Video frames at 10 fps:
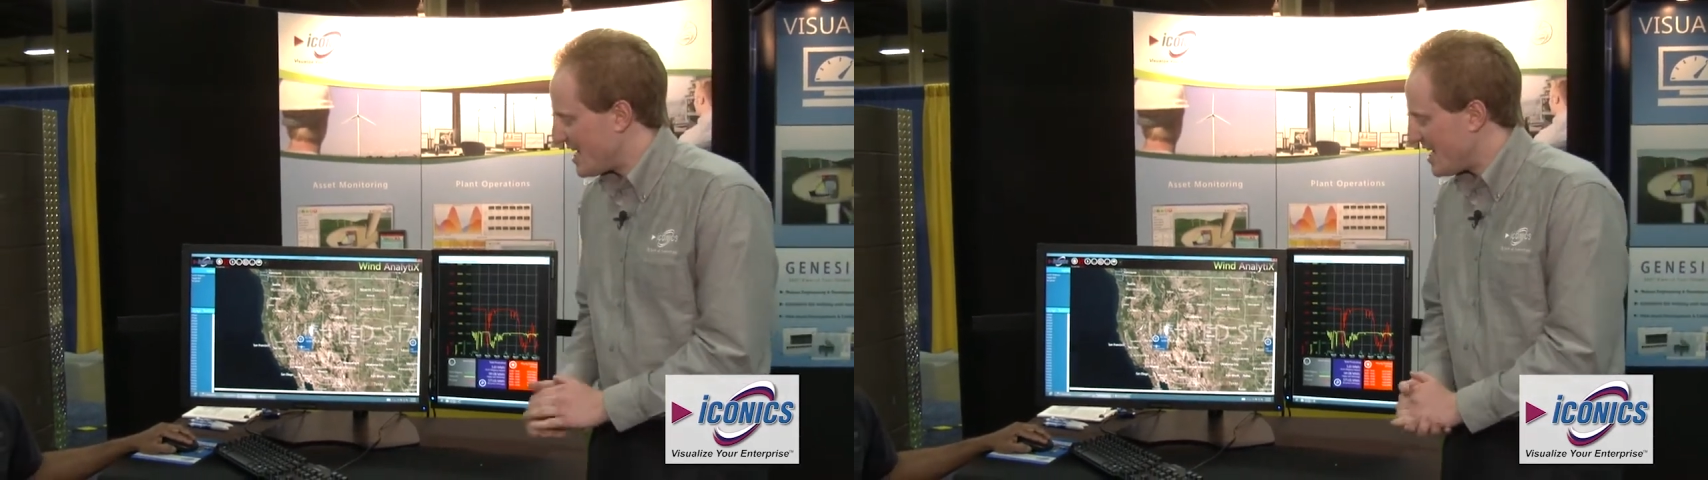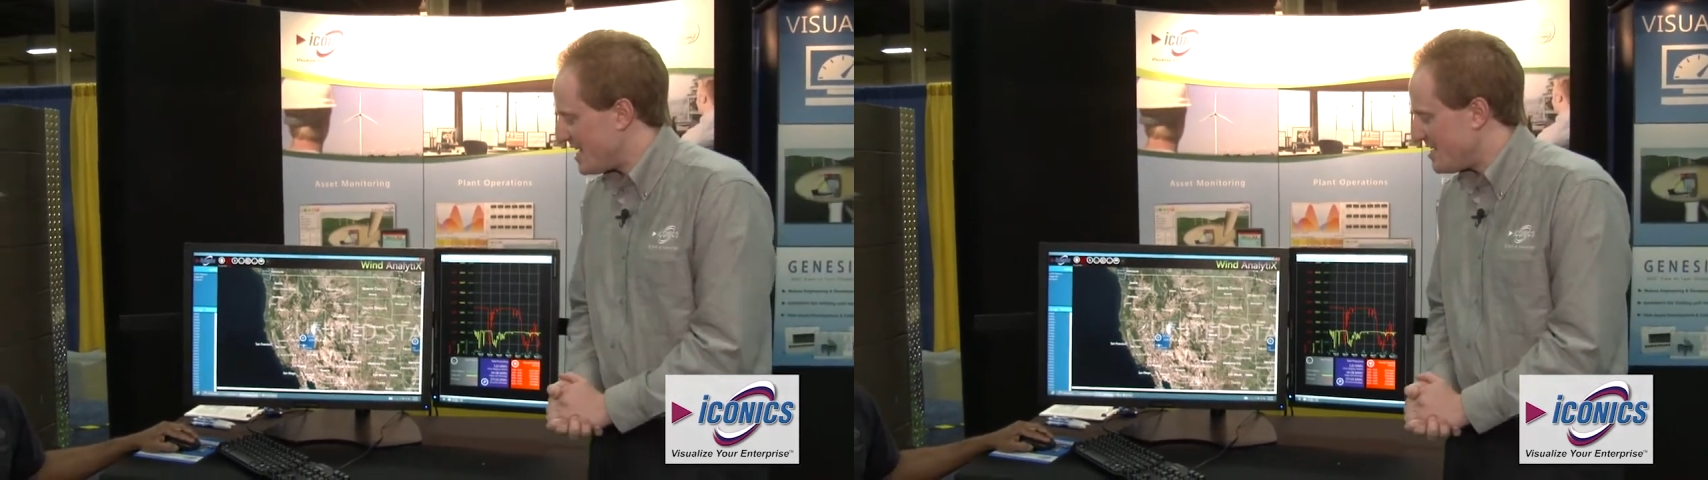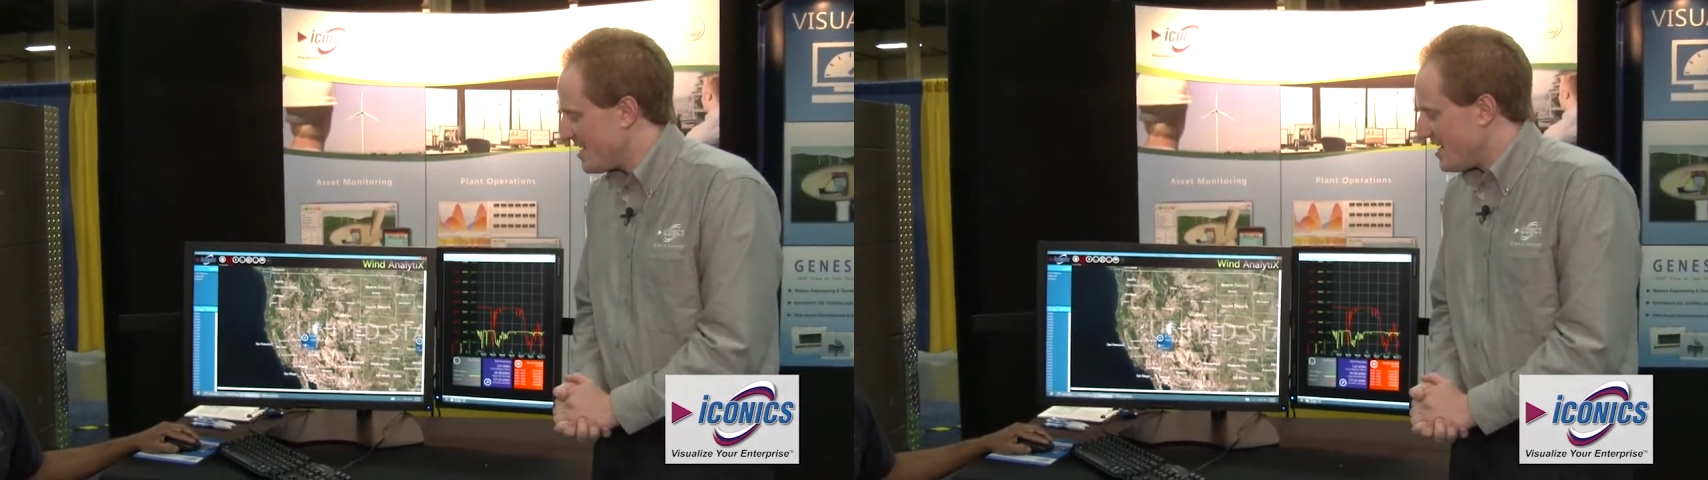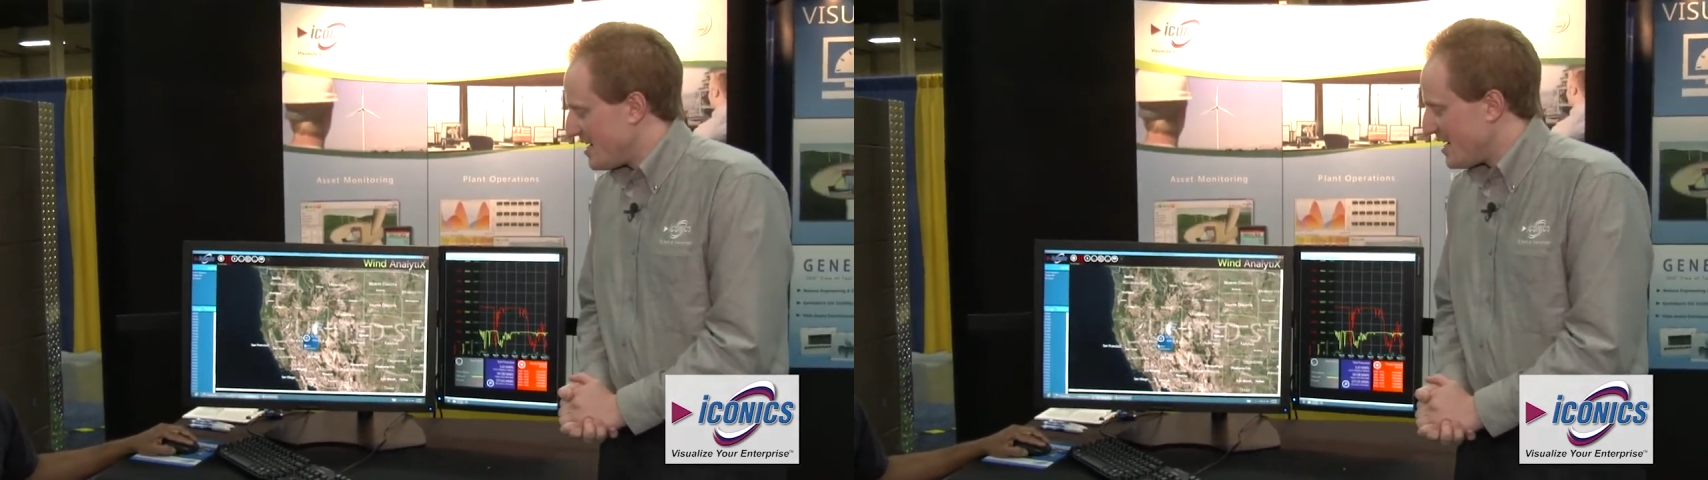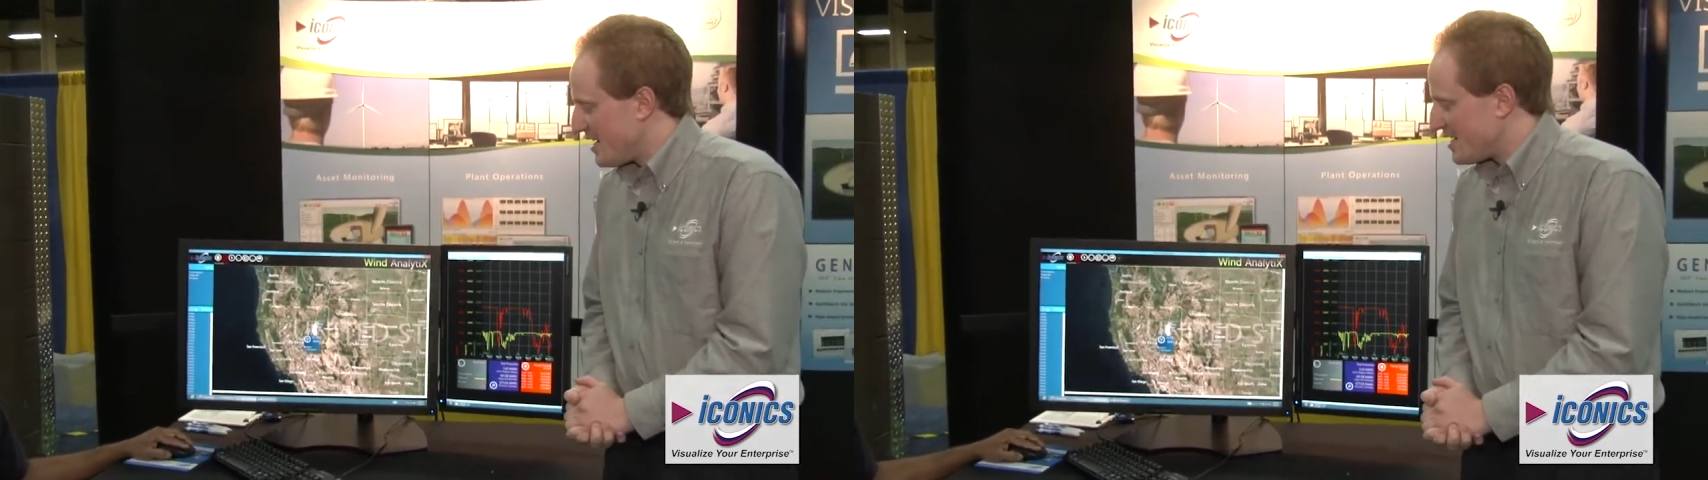a
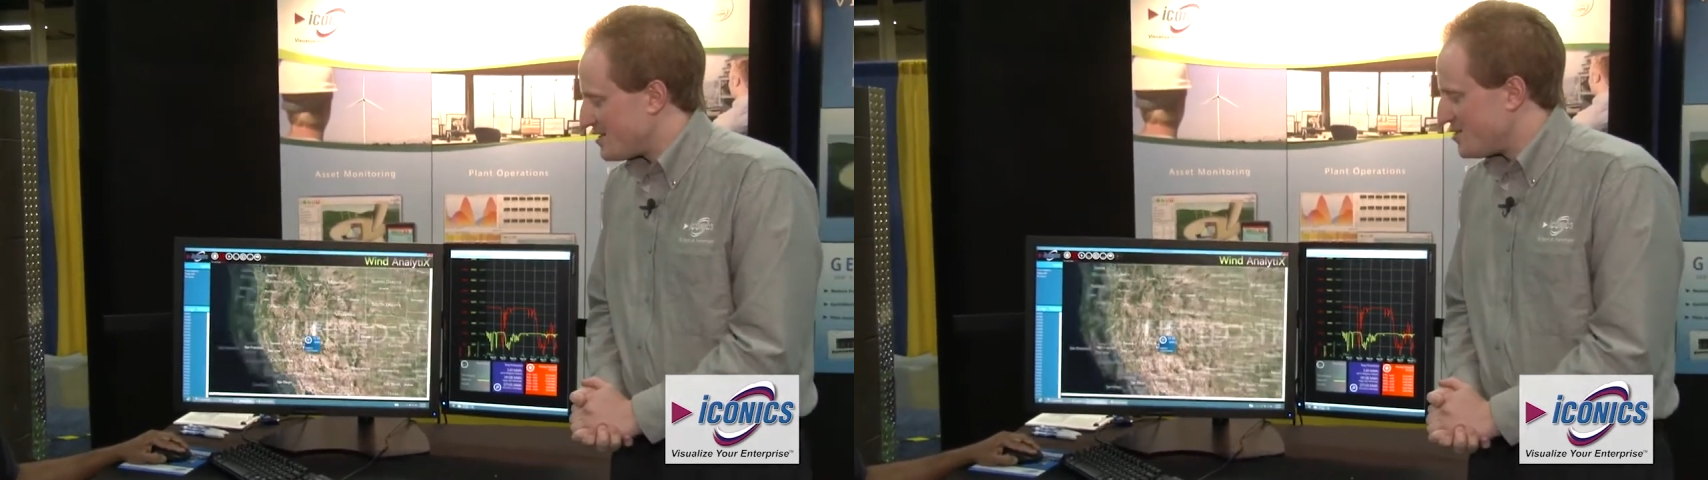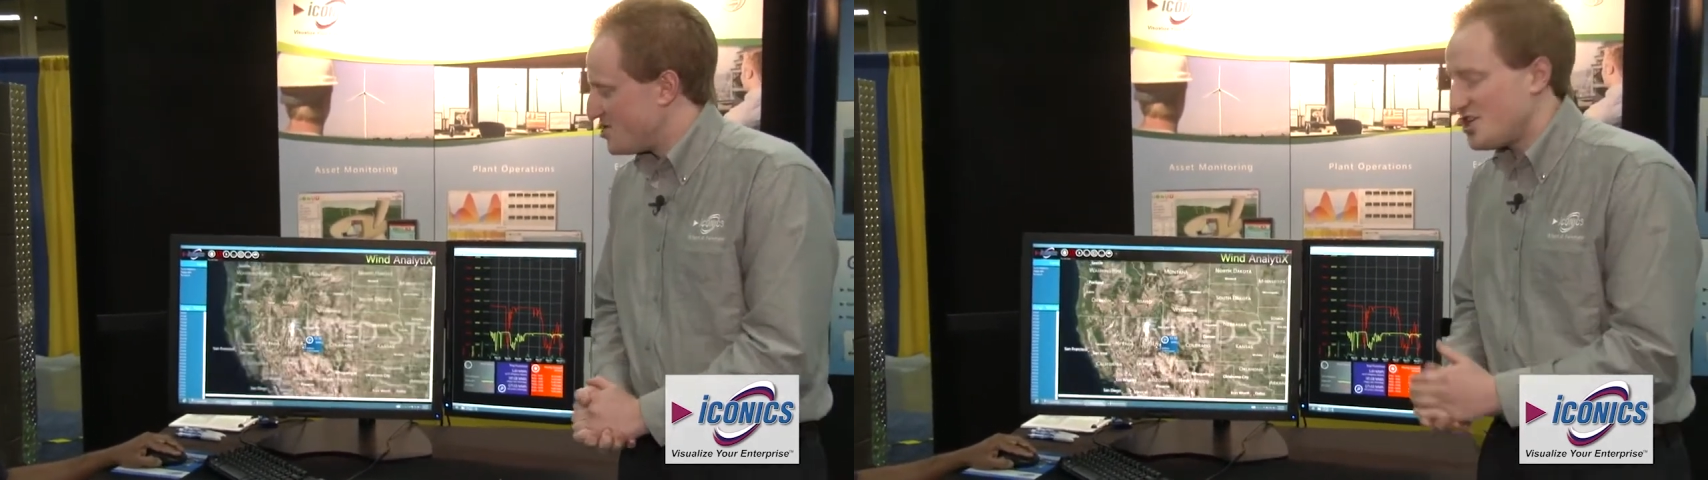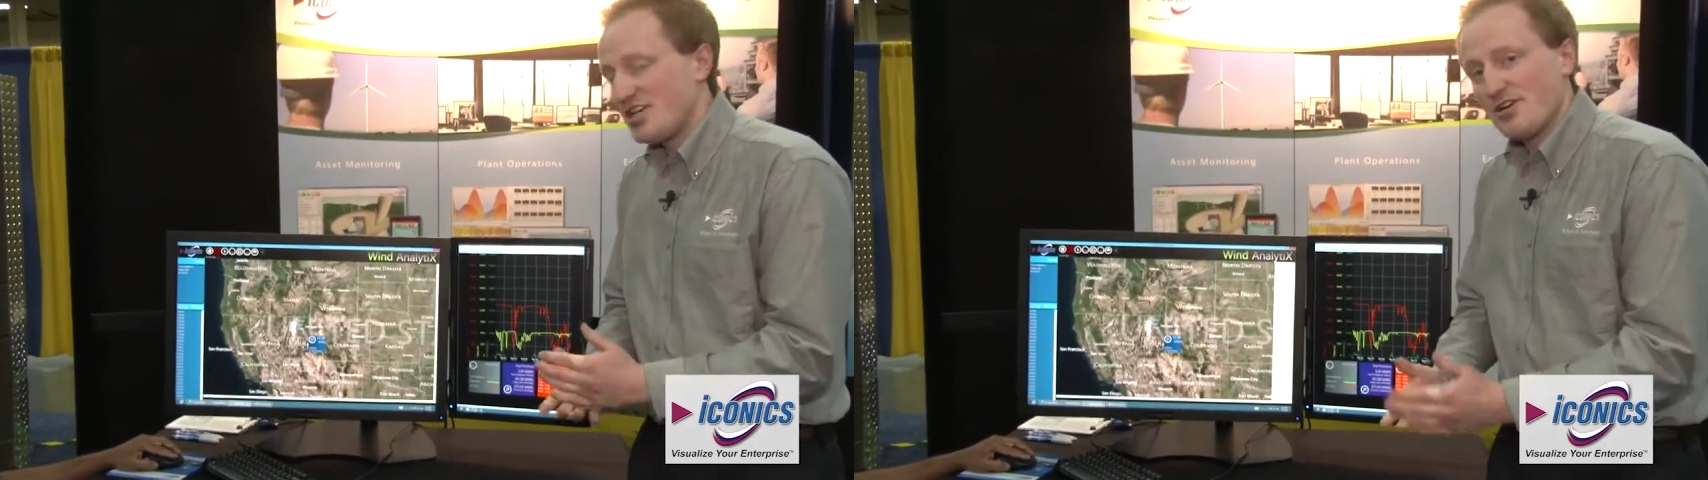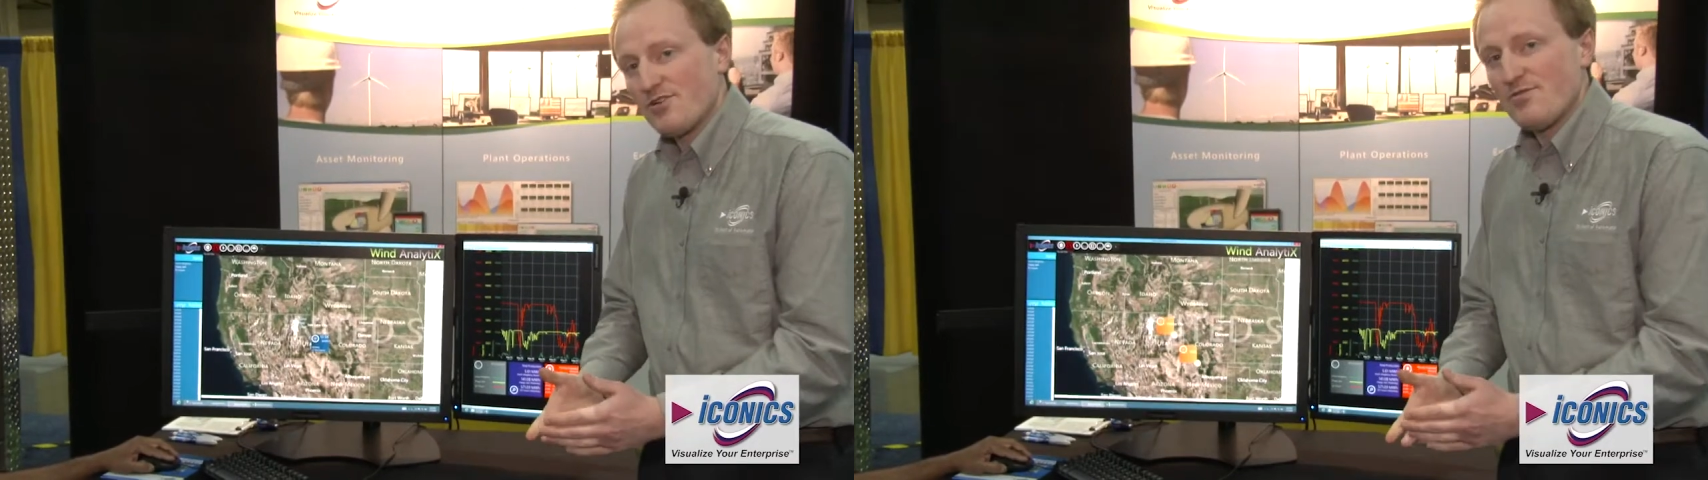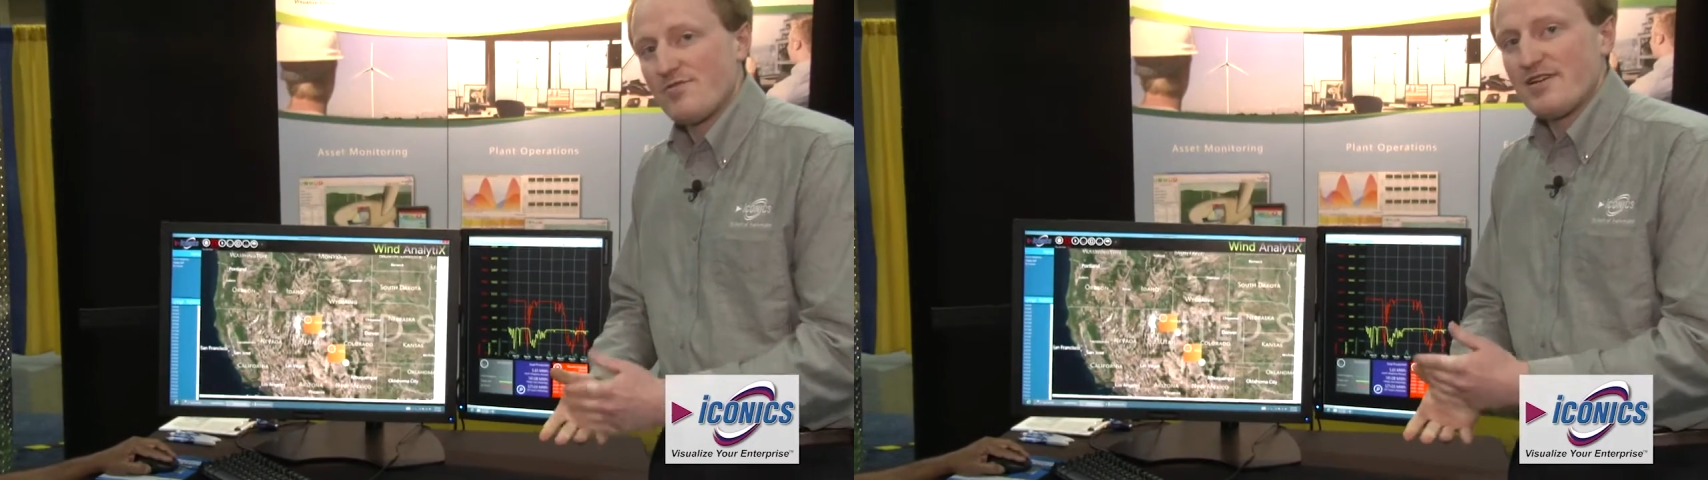geo